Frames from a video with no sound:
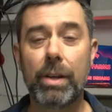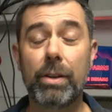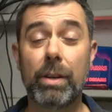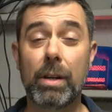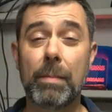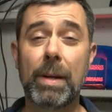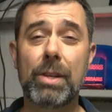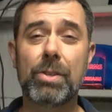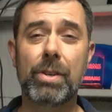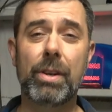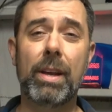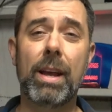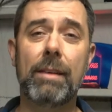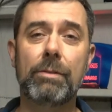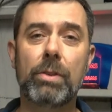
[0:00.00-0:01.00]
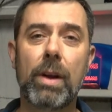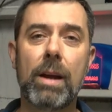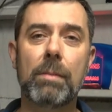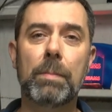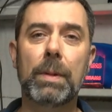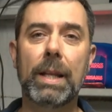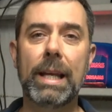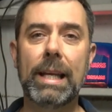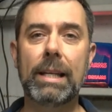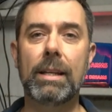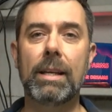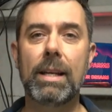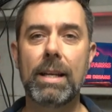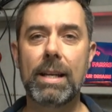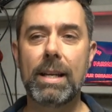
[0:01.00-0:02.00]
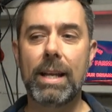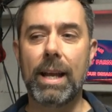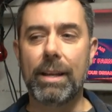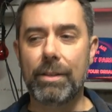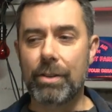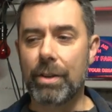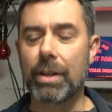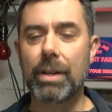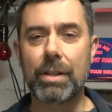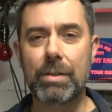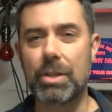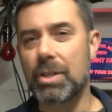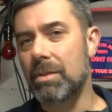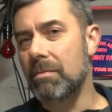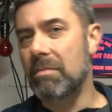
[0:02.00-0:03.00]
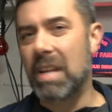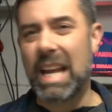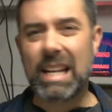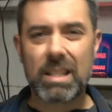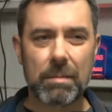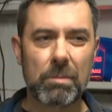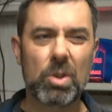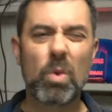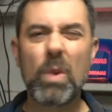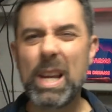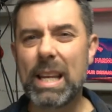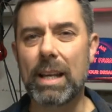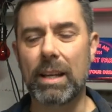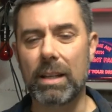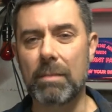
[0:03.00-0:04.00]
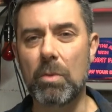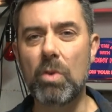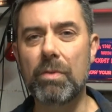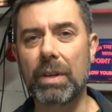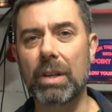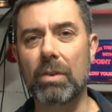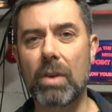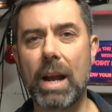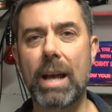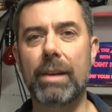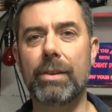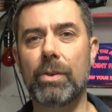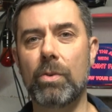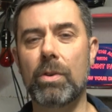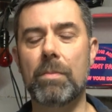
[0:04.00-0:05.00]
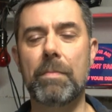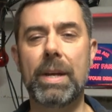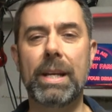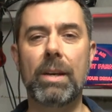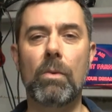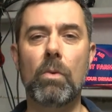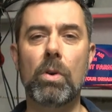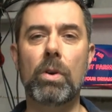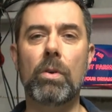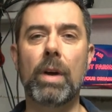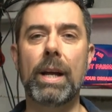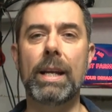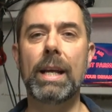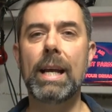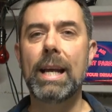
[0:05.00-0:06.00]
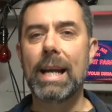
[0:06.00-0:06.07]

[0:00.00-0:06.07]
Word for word: You're going to make sure you have ground plane, and you're going to just take some tweaking and moving around in order to make it work right.